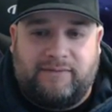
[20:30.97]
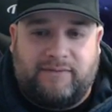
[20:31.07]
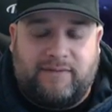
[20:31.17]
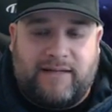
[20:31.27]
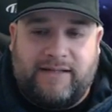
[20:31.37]

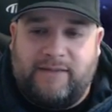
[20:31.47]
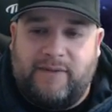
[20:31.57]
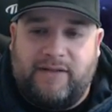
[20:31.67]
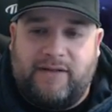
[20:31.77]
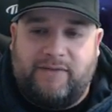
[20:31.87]
like
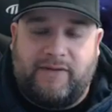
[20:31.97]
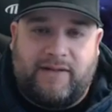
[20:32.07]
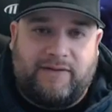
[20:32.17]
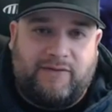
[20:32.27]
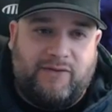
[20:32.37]
them enough to
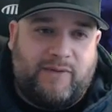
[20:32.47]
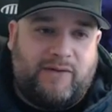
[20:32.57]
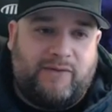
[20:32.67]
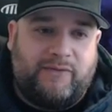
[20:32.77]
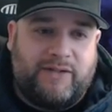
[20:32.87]
like do my
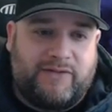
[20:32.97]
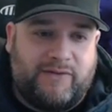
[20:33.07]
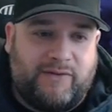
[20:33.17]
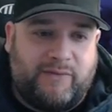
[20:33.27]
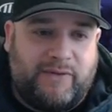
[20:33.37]
whole fish
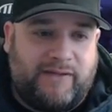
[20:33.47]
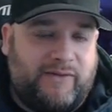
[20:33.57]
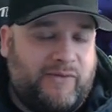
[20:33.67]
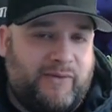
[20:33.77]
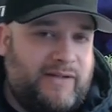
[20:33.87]
room
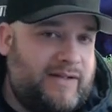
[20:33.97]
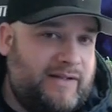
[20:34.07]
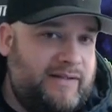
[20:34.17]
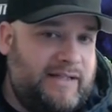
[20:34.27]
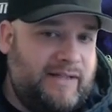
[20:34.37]
because there's really not
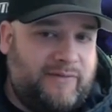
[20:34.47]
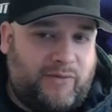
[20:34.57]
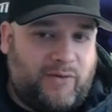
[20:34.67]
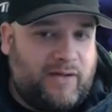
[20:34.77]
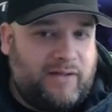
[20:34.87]
a need
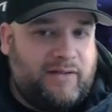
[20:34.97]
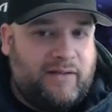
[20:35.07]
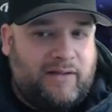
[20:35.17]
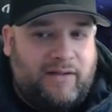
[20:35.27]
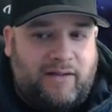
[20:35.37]
for it.
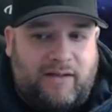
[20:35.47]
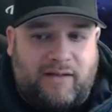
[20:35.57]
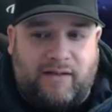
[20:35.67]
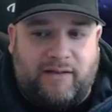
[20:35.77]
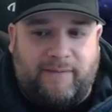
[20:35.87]

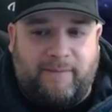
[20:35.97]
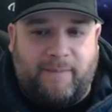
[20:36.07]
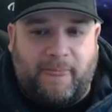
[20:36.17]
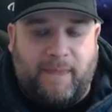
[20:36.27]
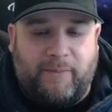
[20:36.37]

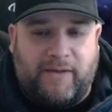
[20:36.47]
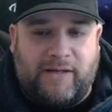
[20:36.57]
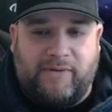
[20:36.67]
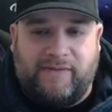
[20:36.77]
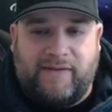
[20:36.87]
But
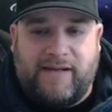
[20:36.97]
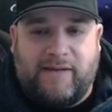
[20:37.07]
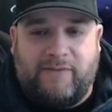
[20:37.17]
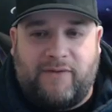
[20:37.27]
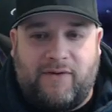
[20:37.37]
I would say
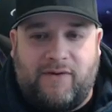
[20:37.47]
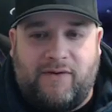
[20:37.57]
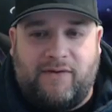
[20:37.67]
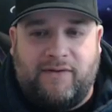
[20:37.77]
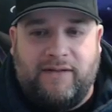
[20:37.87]
out of
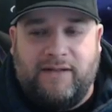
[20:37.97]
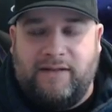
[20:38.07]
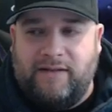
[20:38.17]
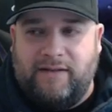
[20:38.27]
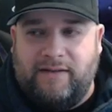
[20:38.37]
all
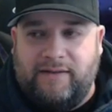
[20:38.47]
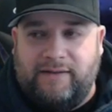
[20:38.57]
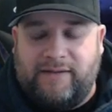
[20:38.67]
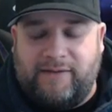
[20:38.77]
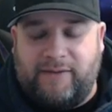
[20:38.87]

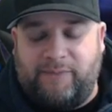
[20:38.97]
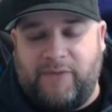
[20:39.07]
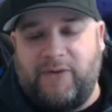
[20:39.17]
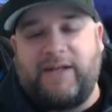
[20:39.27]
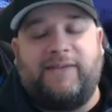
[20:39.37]

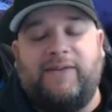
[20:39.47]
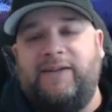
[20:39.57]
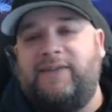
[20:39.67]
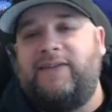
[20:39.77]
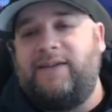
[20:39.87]
okay, so
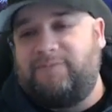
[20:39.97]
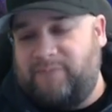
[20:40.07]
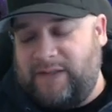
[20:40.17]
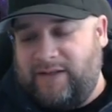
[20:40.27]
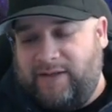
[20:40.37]
here's the
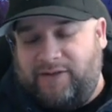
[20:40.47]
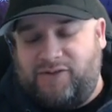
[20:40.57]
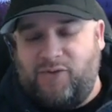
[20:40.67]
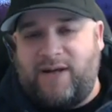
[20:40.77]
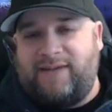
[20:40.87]
thing.
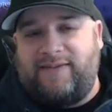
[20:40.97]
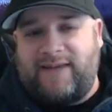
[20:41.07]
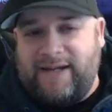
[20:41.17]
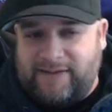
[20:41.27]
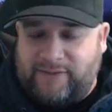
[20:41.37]
Do I
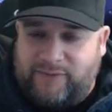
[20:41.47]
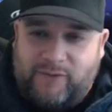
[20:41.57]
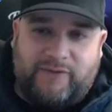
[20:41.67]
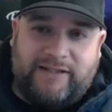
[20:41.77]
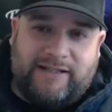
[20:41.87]
like the
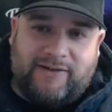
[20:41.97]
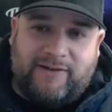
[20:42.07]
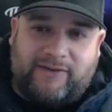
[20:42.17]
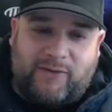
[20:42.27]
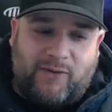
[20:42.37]
fluval
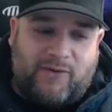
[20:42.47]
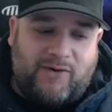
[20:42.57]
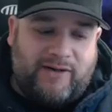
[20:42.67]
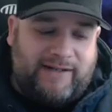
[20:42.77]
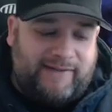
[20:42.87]
heaters,
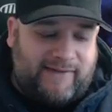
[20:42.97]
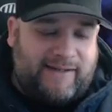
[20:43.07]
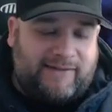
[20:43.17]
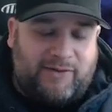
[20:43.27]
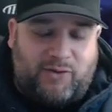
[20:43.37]
or is
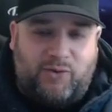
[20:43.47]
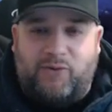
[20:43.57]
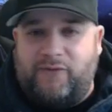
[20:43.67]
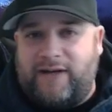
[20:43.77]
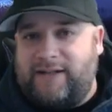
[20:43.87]
like the
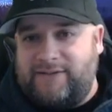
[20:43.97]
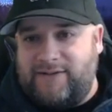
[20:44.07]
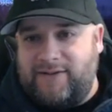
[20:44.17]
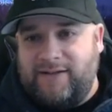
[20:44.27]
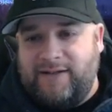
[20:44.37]
cool factor